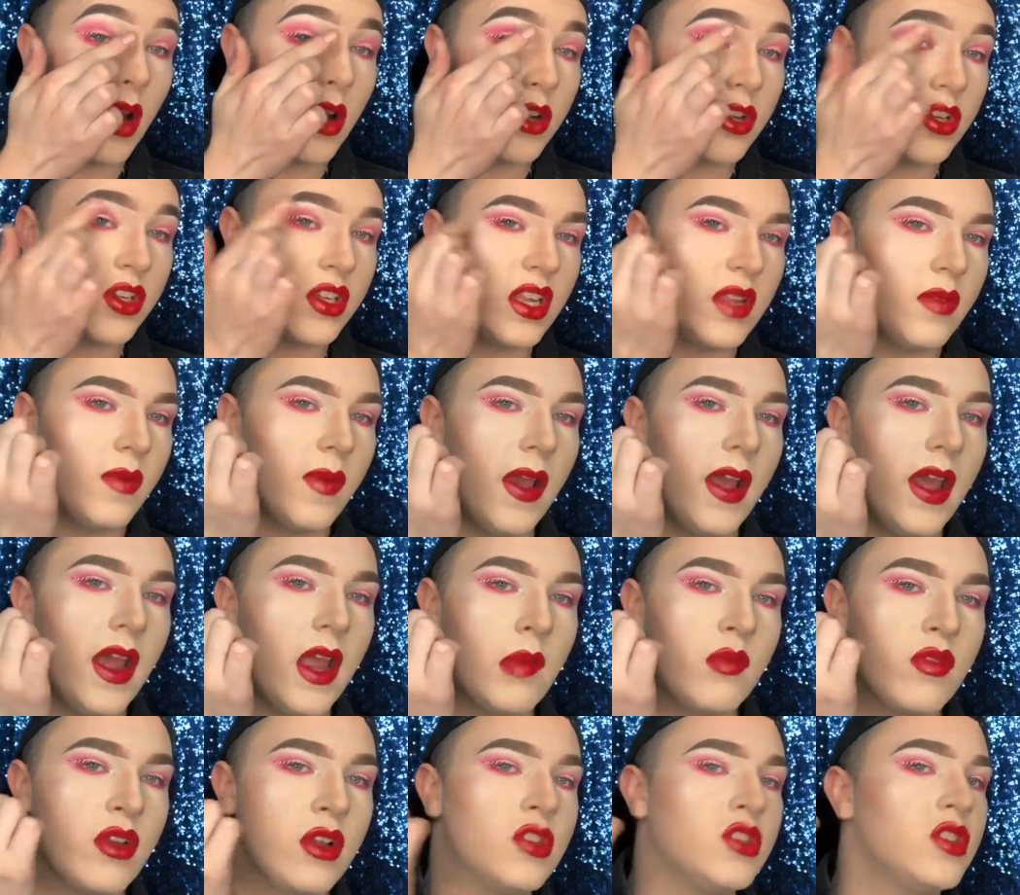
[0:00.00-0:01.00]
underneath my
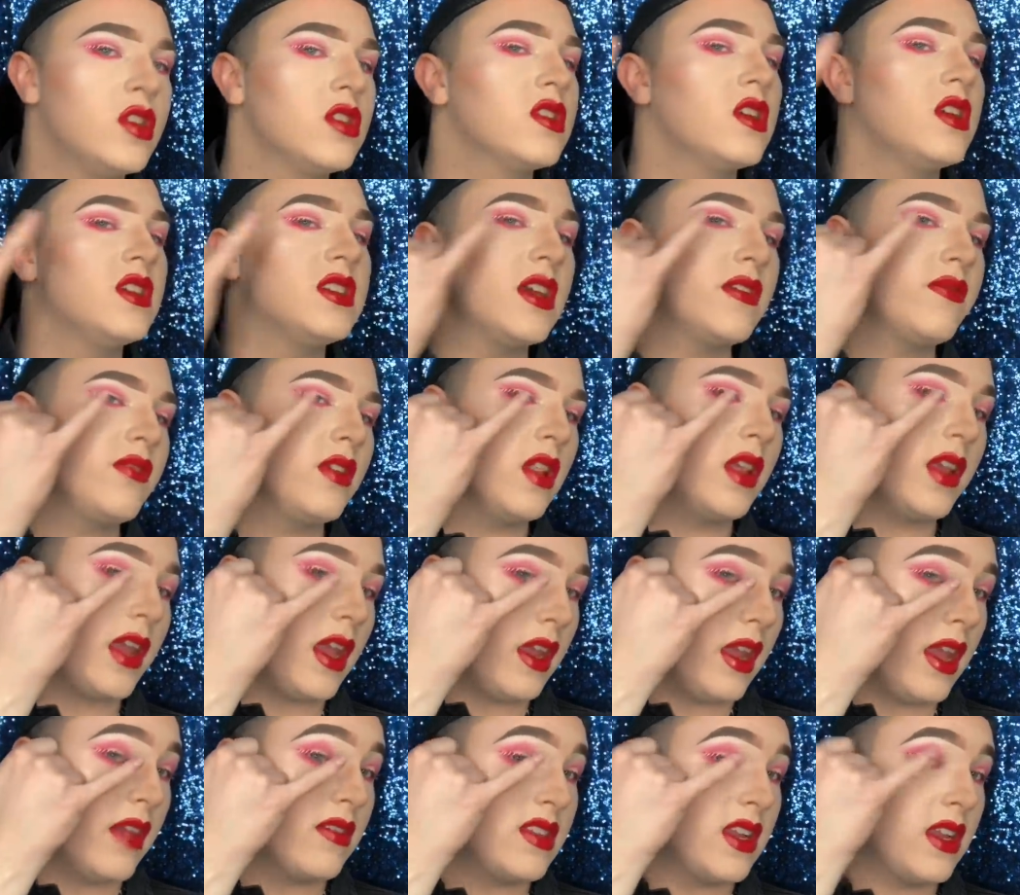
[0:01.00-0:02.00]
eyebrows just because I feel like
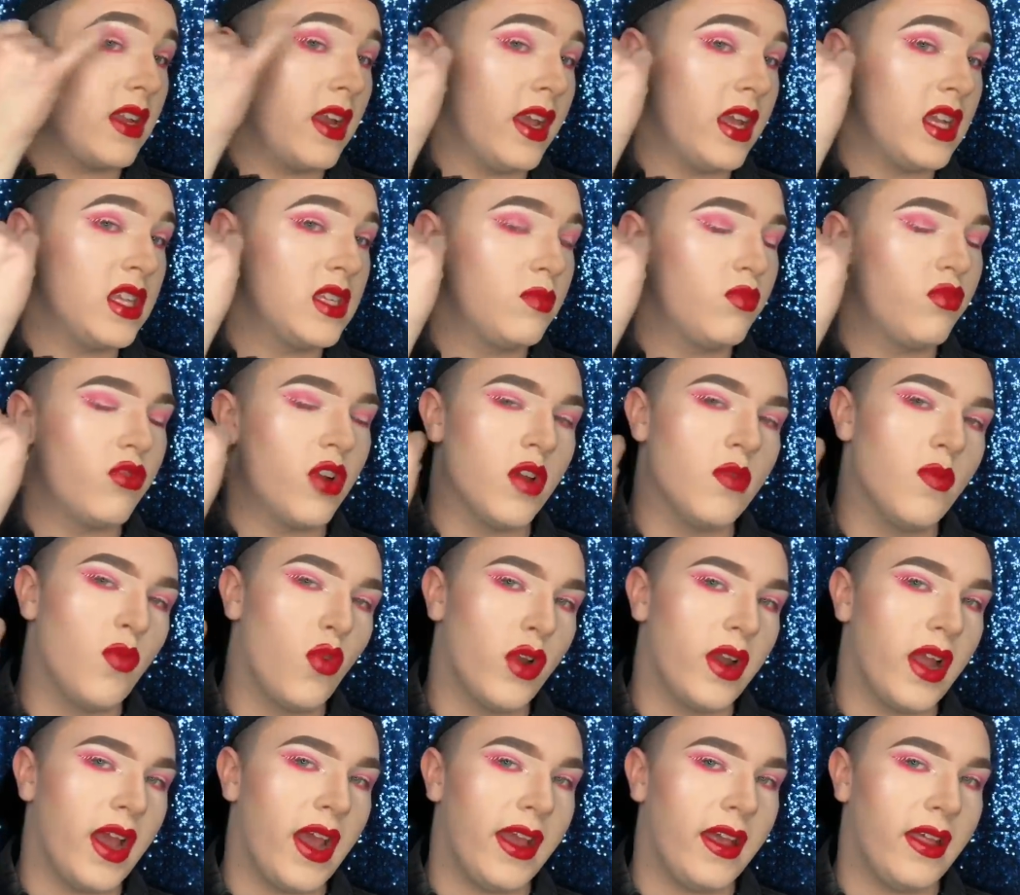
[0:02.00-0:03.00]
it gives a nice brow
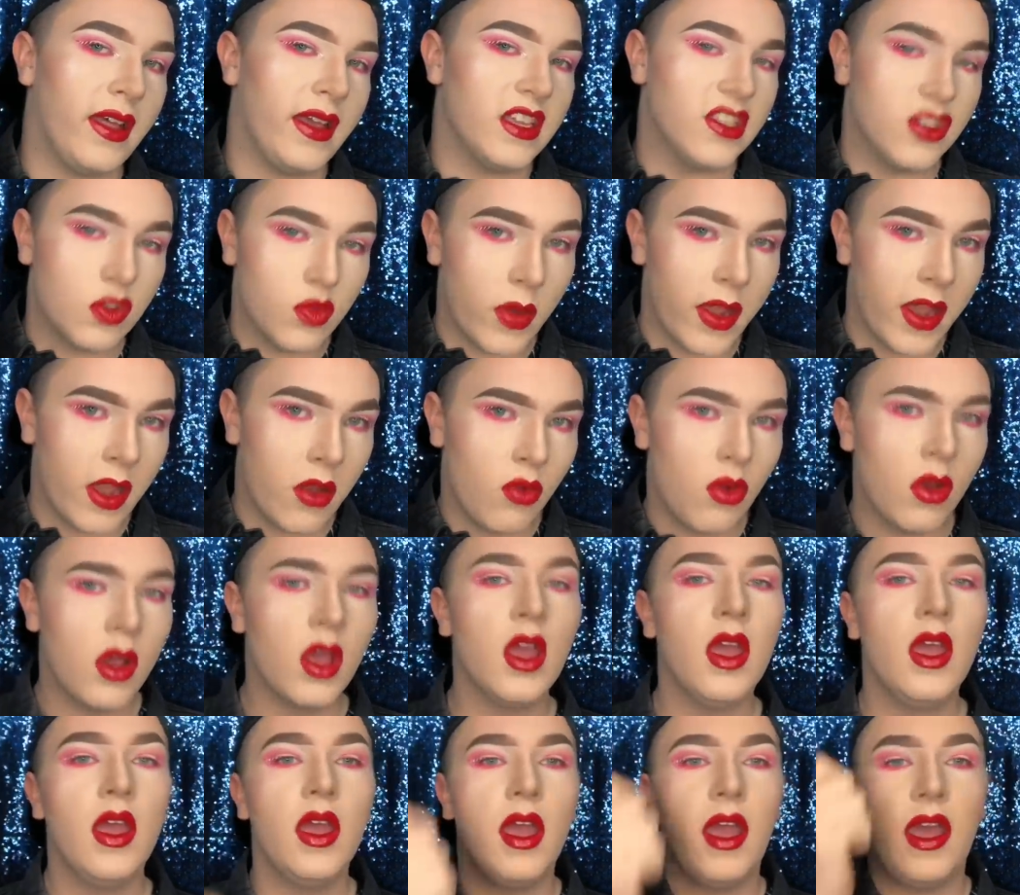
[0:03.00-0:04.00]
bone highlight as well.
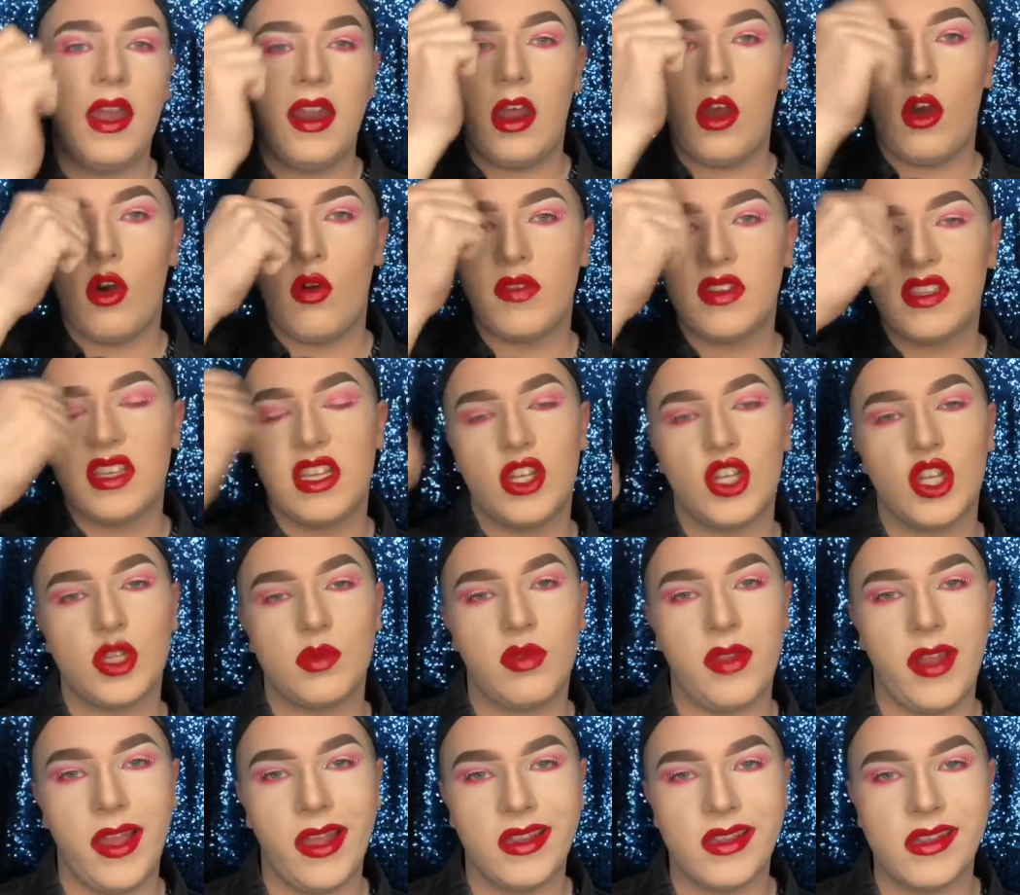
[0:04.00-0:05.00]
And I obviously just
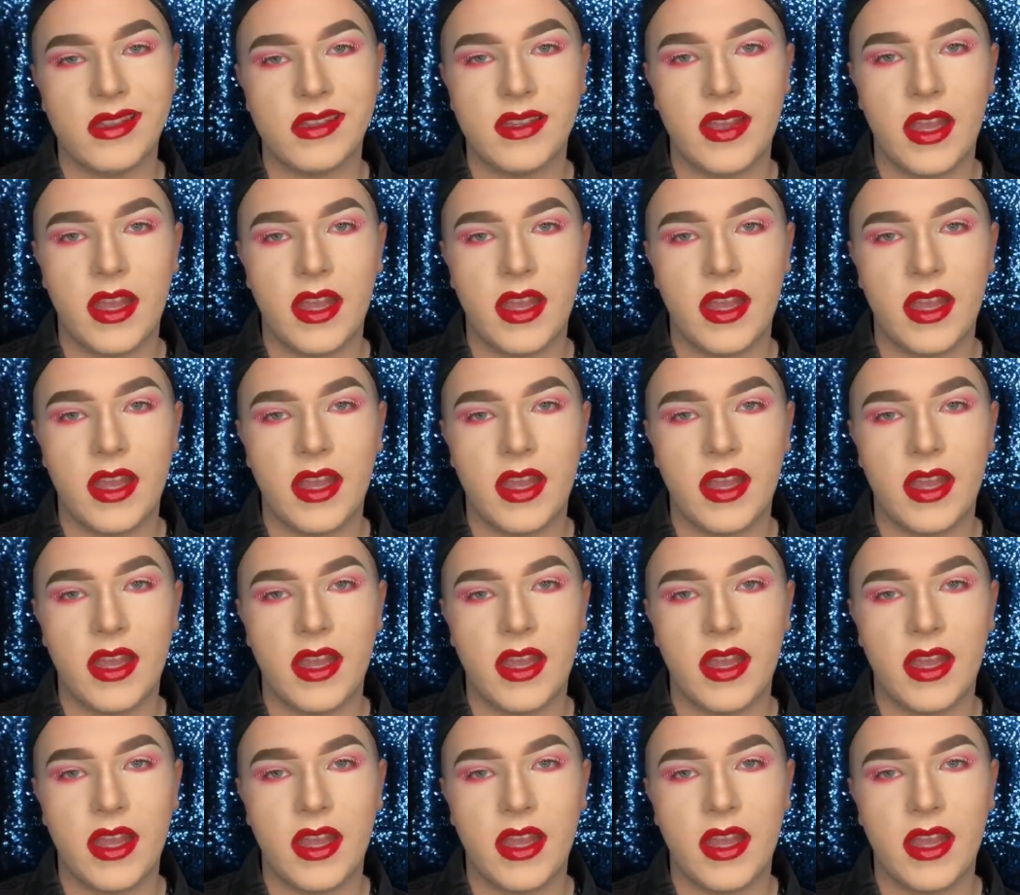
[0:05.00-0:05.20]
blend it